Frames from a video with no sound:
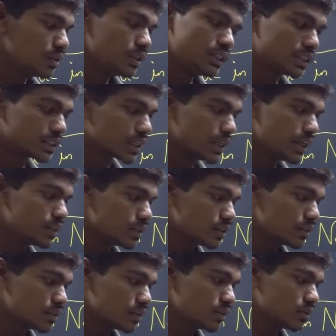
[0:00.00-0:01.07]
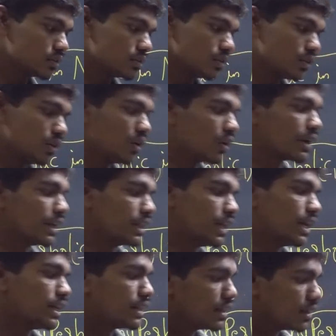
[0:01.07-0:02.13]
It's clear? Okay, then
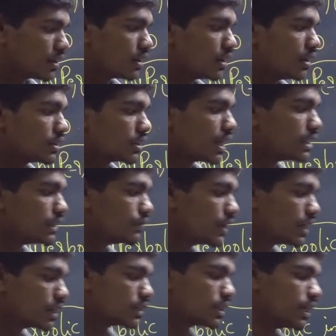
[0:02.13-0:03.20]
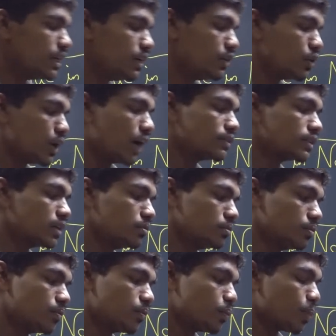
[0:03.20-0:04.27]
I think Sai Venkat Sai, you have
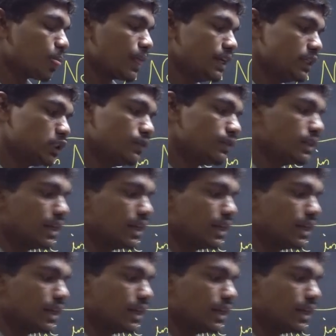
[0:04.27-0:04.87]
some issue with